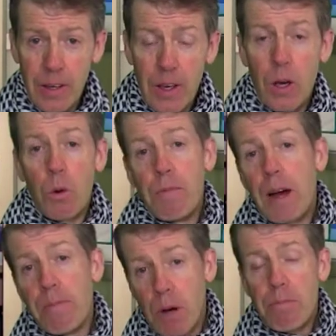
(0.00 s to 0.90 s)
When my
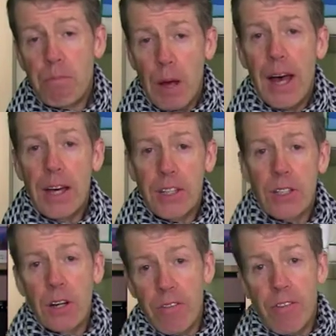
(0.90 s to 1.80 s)
mum passed on
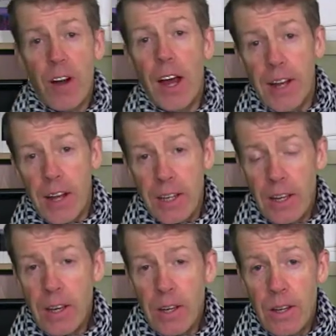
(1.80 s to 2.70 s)
a Friday
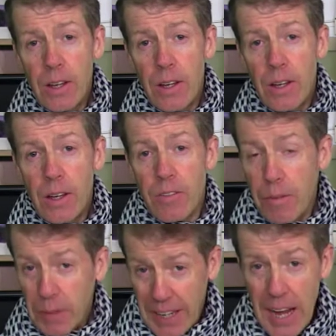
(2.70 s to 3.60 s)
from
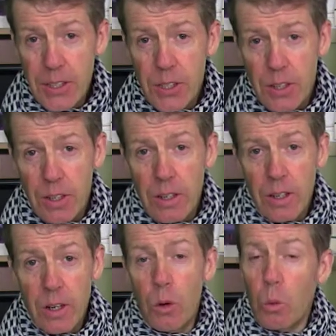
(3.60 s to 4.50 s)
cancer,
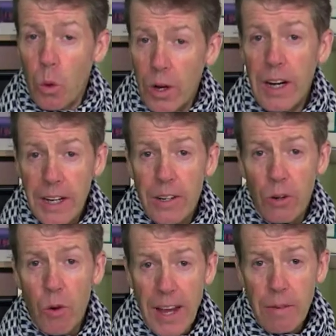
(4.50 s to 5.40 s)
one leader
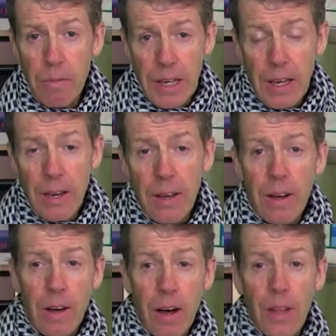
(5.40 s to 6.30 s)
rang me
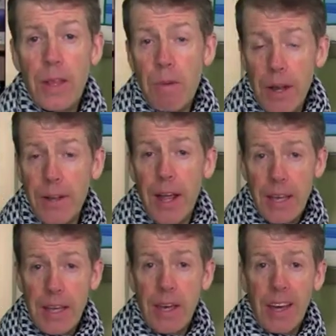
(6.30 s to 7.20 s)
on the
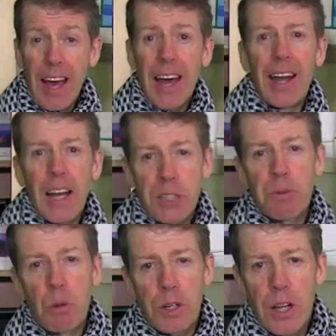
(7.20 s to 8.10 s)
Monday and asked me
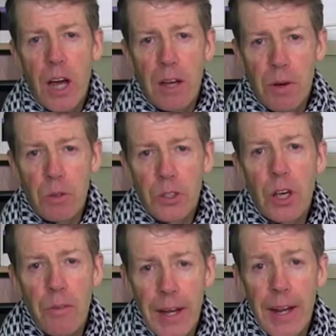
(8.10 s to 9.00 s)
what time I was
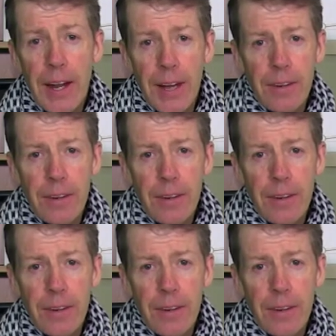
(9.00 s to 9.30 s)
coming in at.